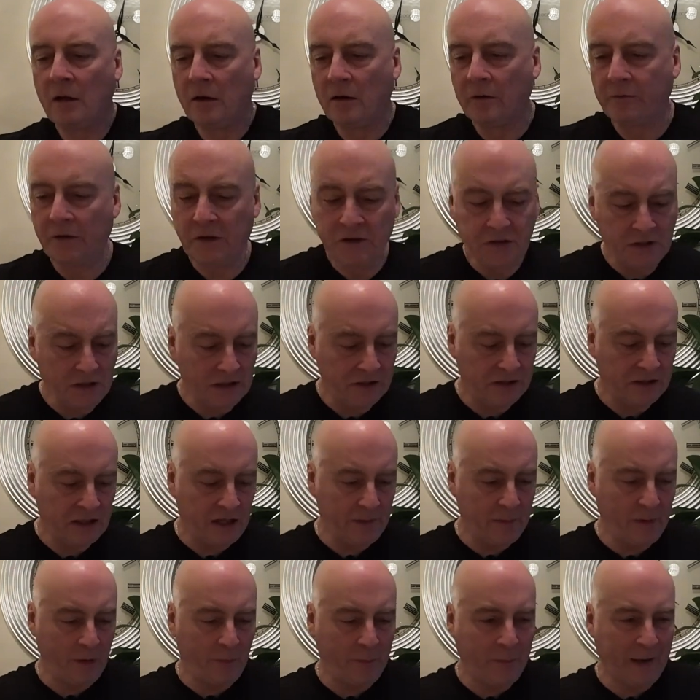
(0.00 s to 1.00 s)
First thing I'll say
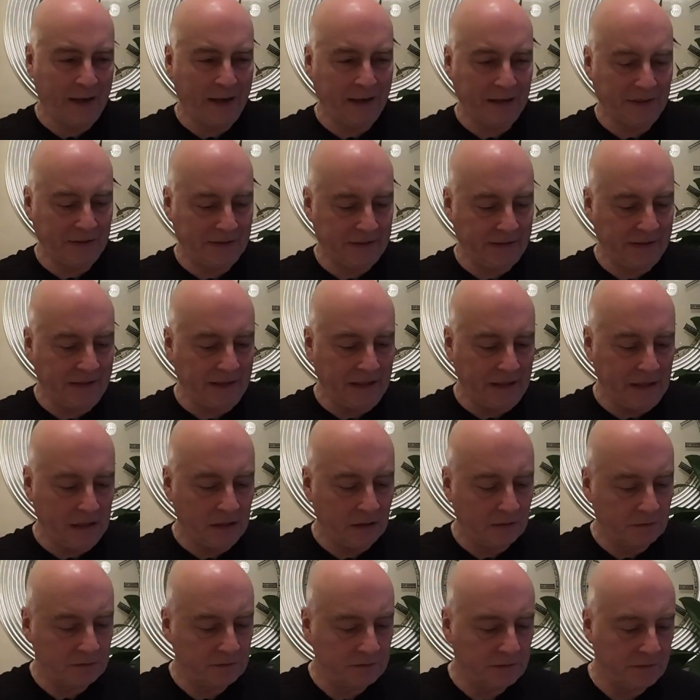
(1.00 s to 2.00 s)
about pie C,
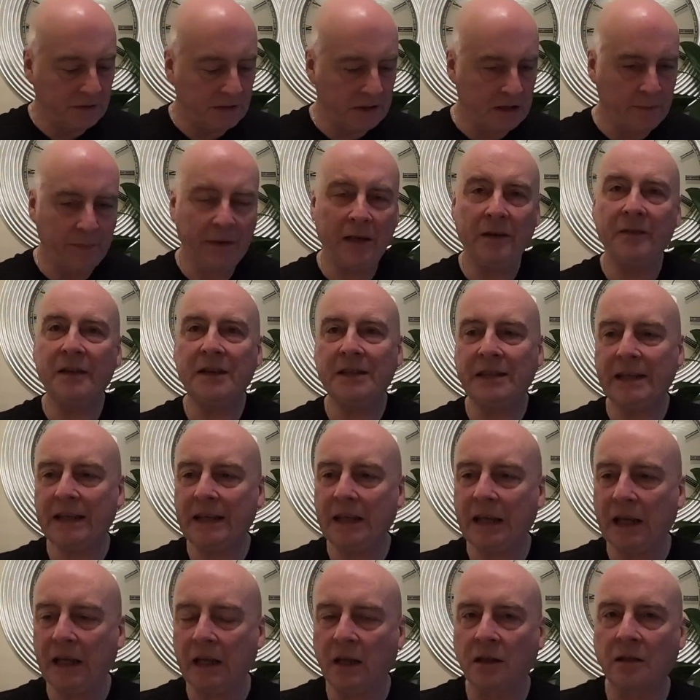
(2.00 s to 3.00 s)
it's a bit of a
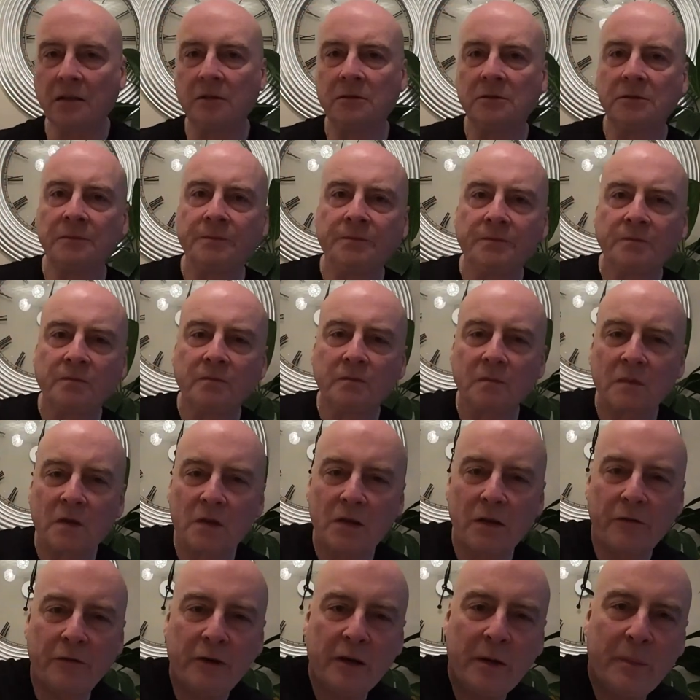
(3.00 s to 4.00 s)
tiddler.
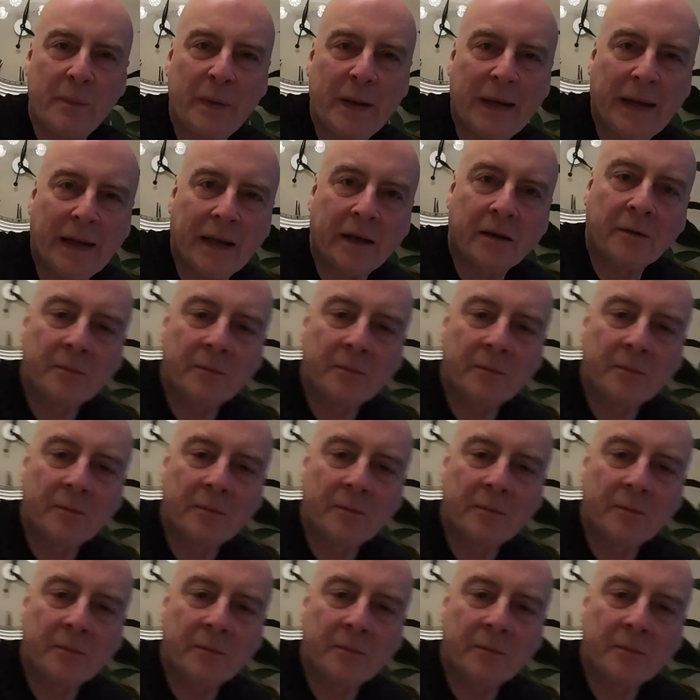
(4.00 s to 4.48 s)
Not very big